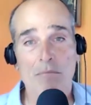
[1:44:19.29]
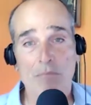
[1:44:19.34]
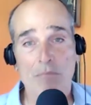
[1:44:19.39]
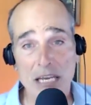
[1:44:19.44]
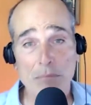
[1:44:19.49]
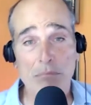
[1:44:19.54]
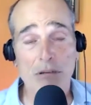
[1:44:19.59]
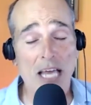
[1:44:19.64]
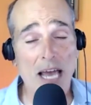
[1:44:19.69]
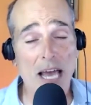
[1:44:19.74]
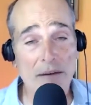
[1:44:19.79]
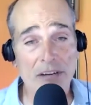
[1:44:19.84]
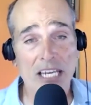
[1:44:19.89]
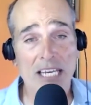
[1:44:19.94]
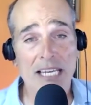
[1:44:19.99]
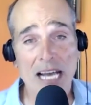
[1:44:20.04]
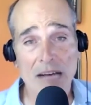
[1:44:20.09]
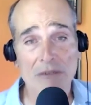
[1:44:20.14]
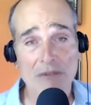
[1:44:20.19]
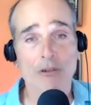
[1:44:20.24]
people have
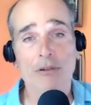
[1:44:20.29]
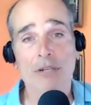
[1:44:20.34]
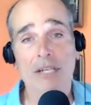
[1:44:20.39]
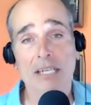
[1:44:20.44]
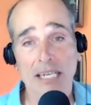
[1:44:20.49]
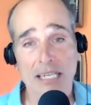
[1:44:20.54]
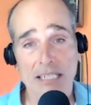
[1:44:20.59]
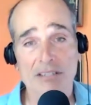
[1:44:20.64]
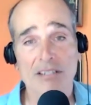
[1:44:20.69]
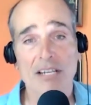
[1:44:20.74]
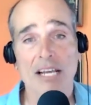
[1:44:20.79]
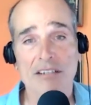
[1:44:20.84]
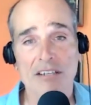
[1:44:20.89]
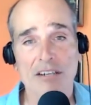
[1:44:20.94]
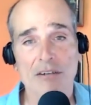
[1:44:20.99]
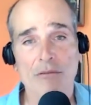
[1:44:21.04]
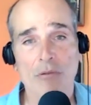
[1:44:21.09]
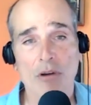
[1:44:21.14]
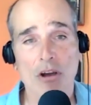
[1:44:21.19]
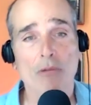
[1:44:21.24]
encountered an
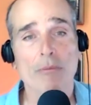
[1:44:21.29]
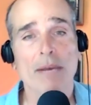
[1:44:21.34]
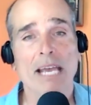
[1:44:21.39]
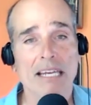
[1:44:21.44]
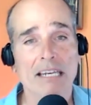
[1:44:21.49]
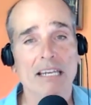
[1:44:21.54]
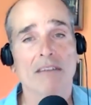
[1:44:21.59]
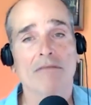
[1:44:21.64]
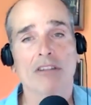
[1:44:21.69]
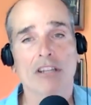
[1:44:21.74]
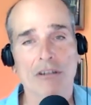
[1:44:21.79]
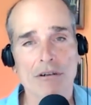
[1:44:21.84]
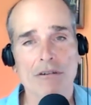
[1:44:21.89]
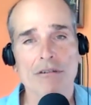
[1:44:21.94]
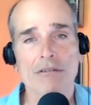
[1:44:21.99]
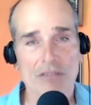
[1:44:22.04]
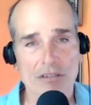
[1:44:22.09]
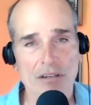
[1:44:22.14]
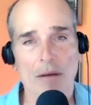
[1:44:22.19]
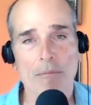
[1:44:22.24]
extended realm and have
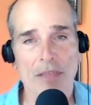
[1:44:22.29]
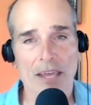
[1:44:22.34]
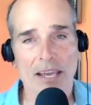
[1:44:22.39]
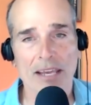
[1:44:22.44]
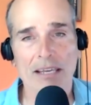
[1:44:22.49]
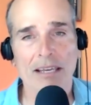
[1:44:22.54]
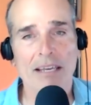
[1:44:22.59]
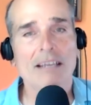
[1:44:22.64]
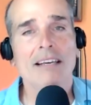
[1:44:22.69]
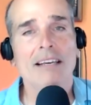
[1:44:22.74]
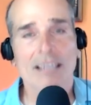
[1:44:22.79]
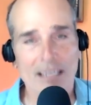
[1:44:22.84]
learned something?